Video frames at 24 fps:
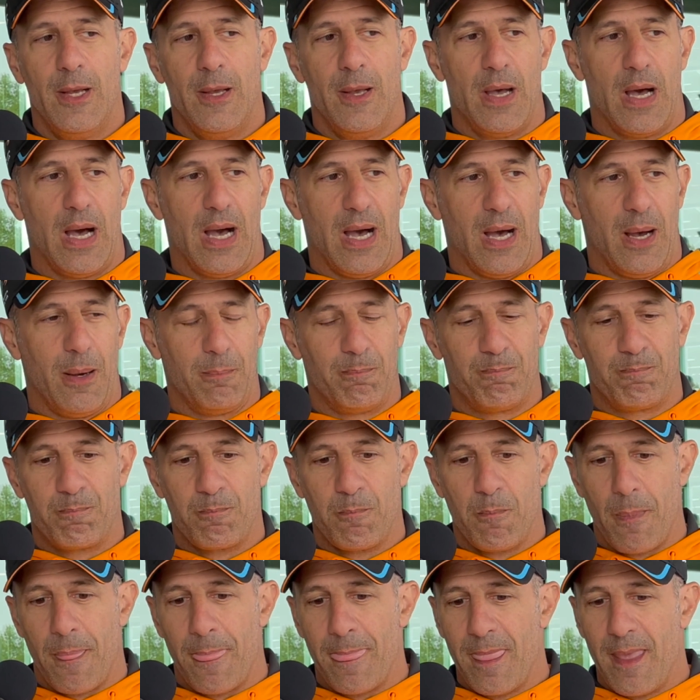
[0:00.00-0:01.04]
The
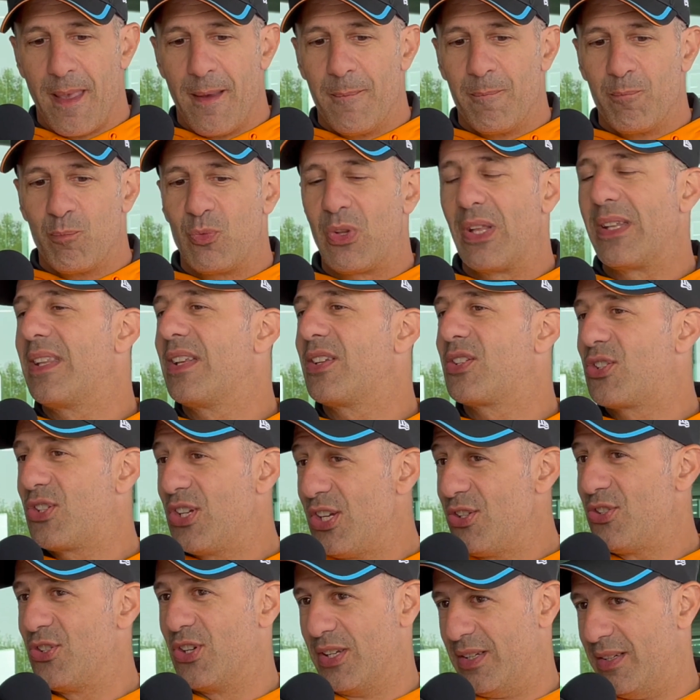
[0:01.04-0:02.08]

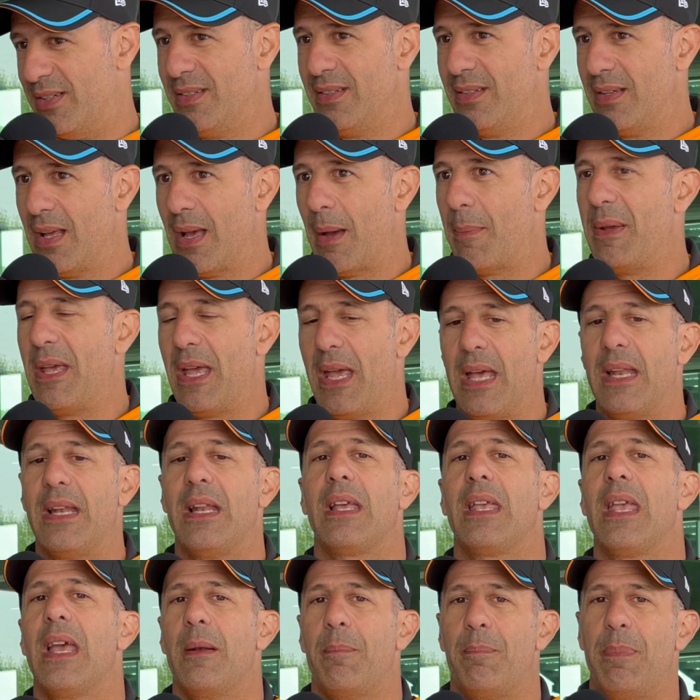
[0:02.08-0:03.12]
decision, I mean, and
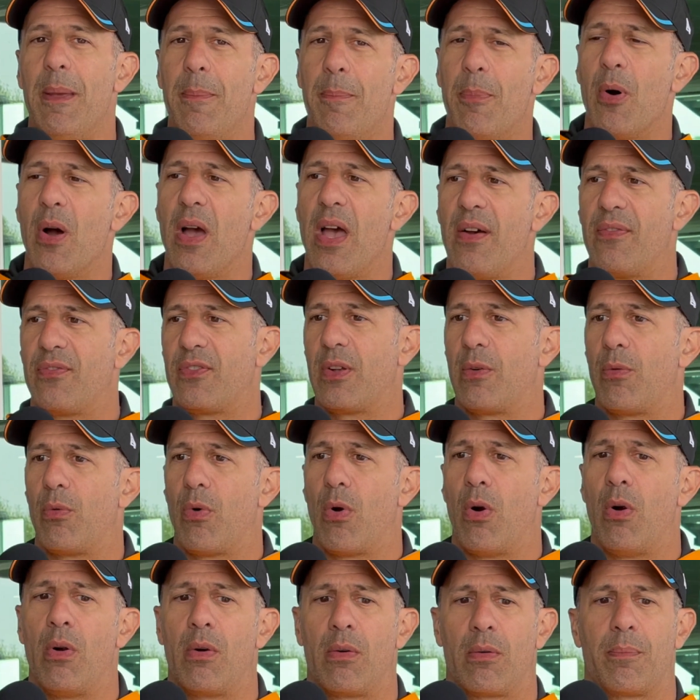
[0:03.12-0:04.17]
again, people have the
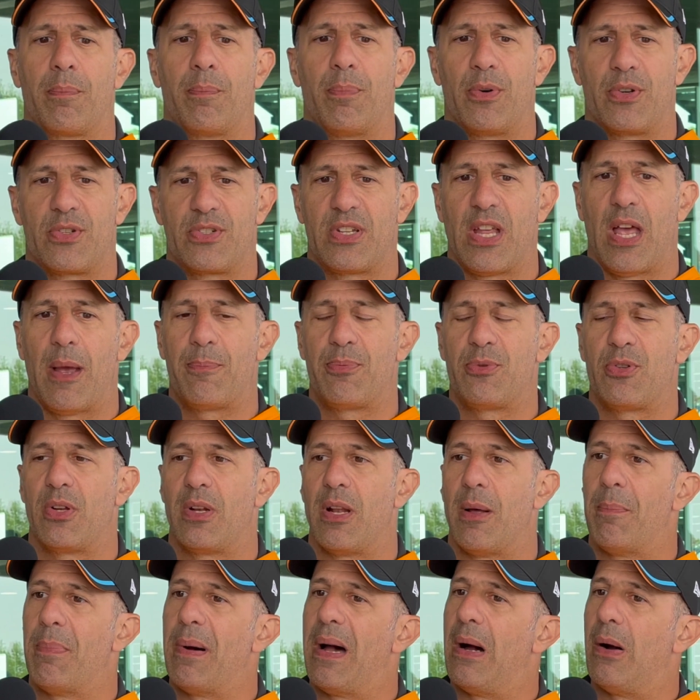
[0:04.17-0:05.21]
wrong perception
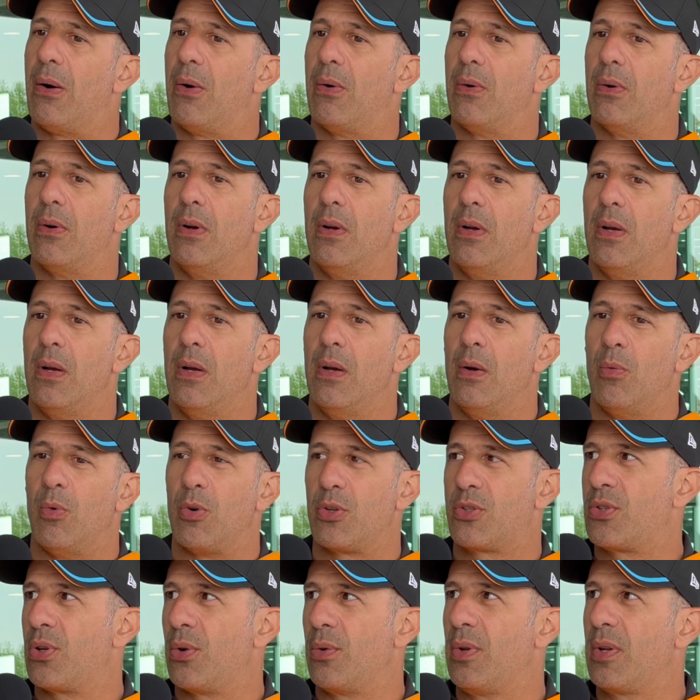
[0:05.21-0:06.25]
about
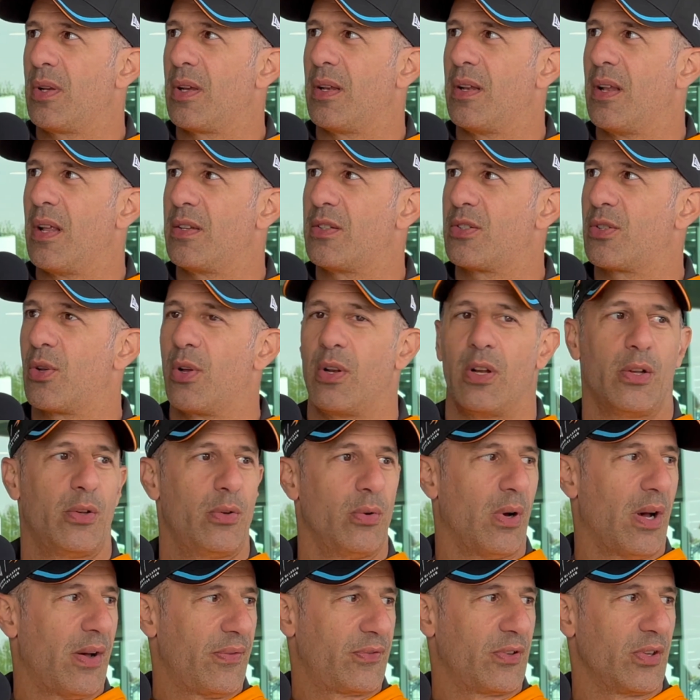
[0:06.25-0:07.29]
what Tony Kanaan's going to
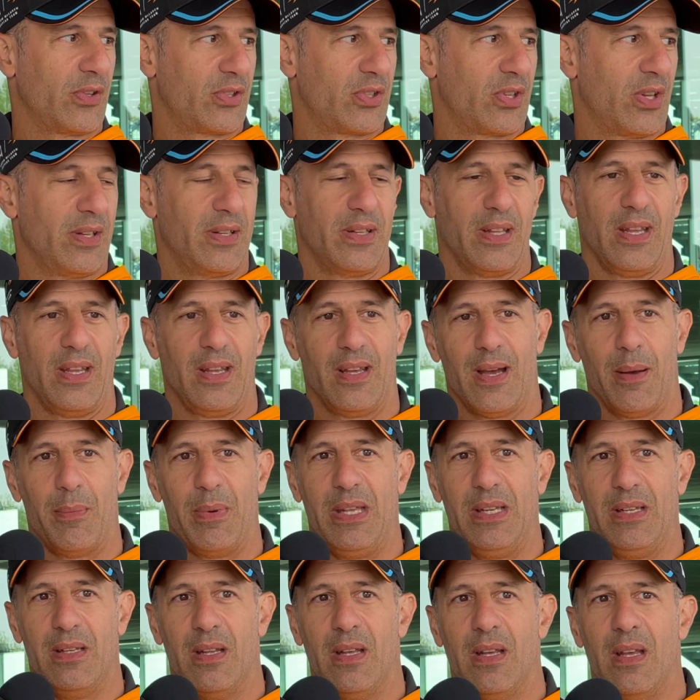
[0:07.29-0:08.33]
do after Sunday. I
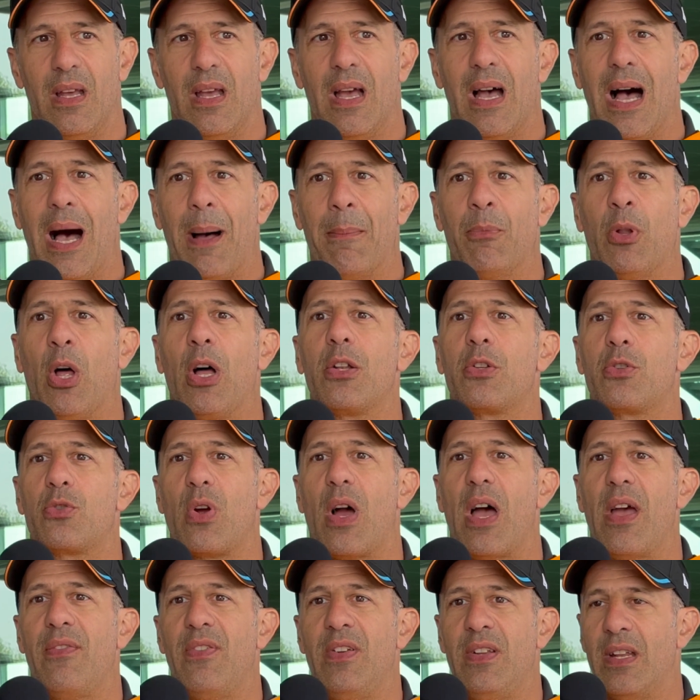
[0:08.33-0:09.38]
mean, I'm not
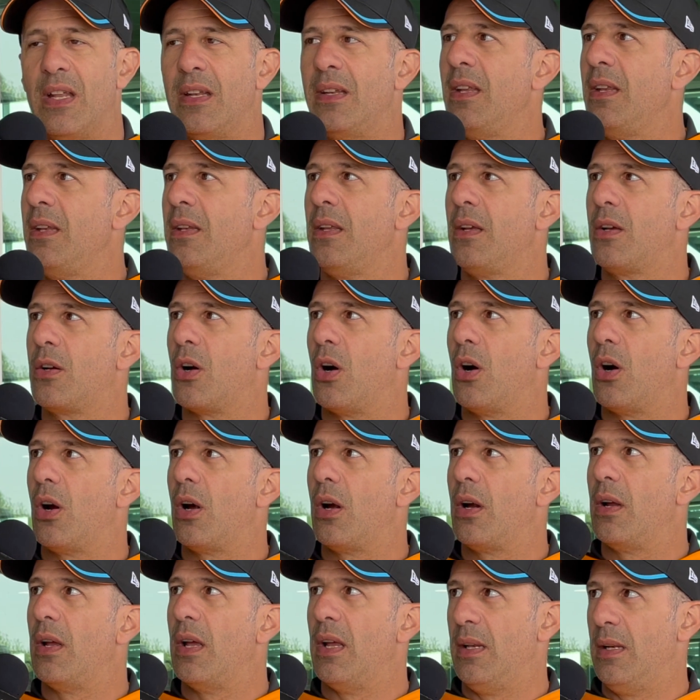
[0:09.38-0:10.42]
driving an
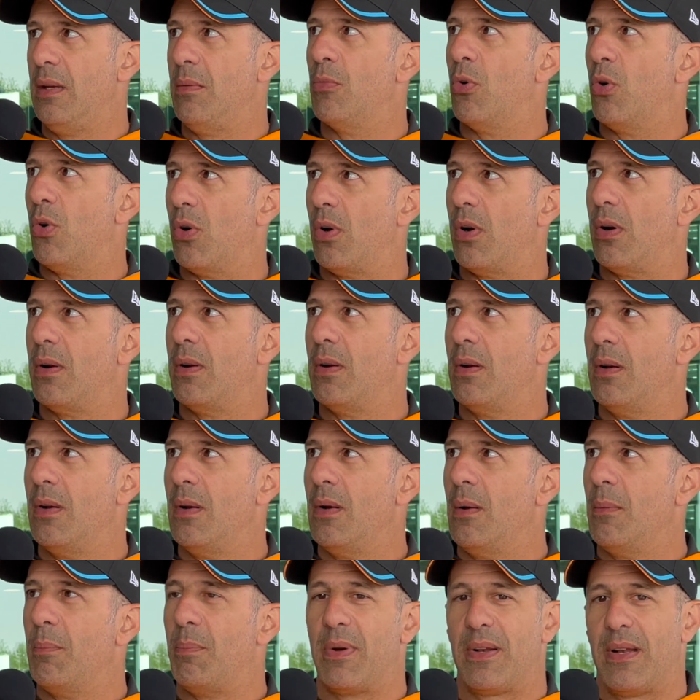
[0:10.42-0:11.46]
IndyCar anymore,
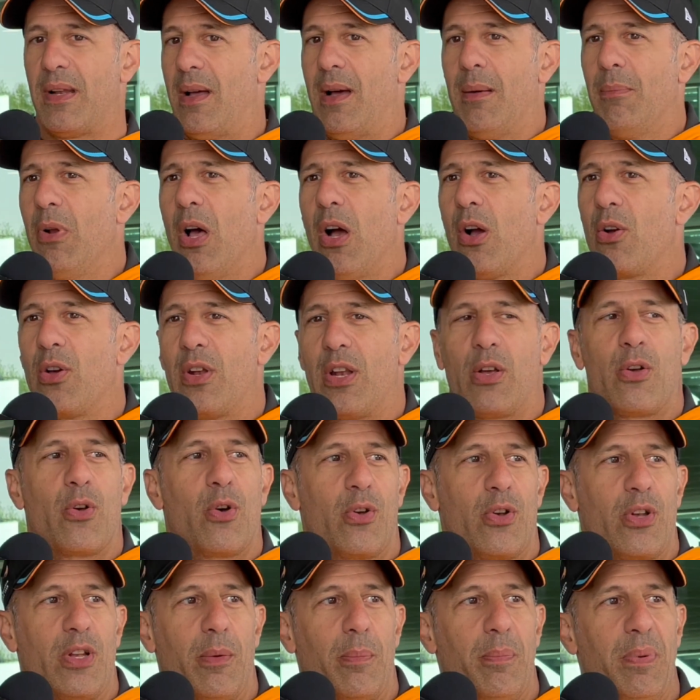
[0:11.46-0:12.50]
but I'm not going to go
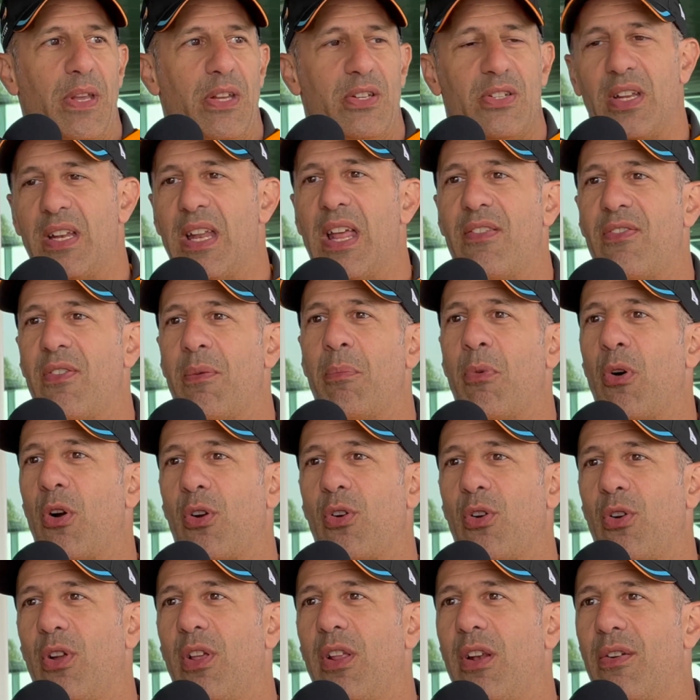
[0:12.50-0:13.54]
to the beach and have a
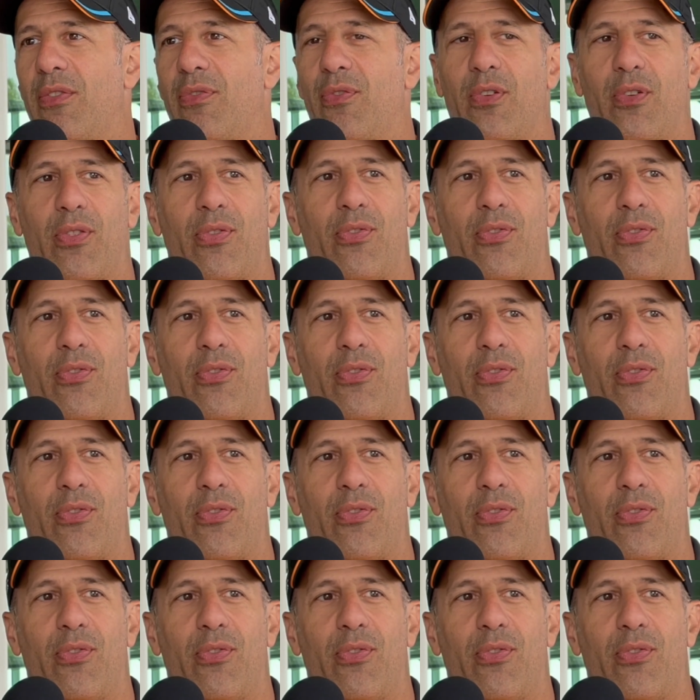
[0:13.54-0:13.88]
margarita for